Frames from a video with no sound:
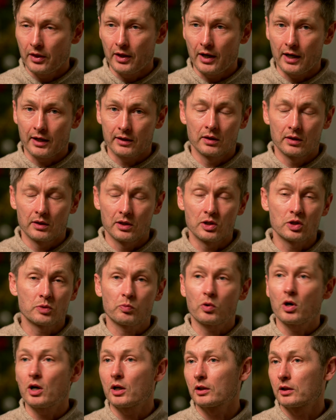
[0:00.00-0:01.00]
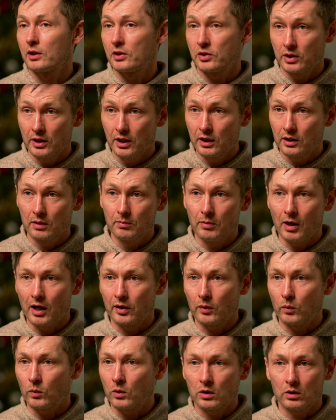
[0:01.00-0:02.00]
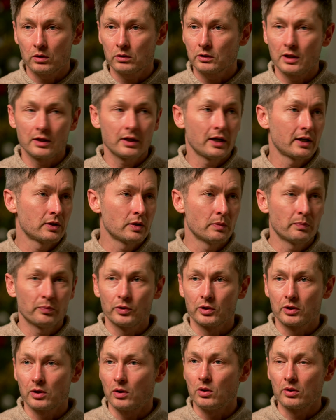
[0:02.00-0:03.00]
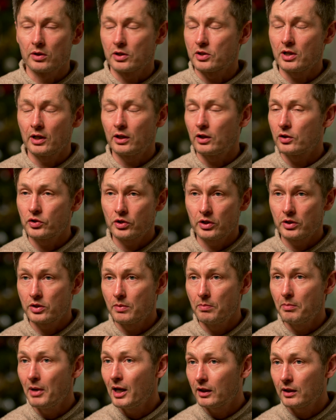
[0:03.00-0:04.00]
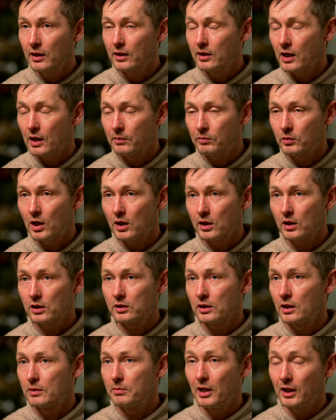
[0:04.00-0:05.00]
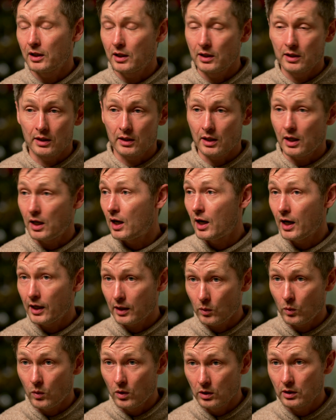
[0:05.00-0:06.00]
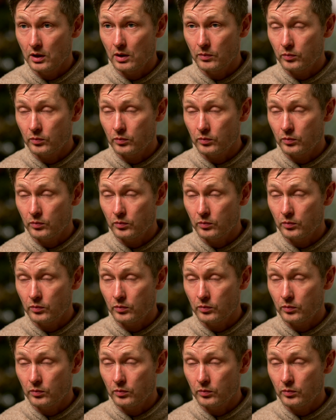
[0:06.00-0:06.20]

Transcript: that this product is needed by the world, and then you put all this energy to making that product and making it a high quality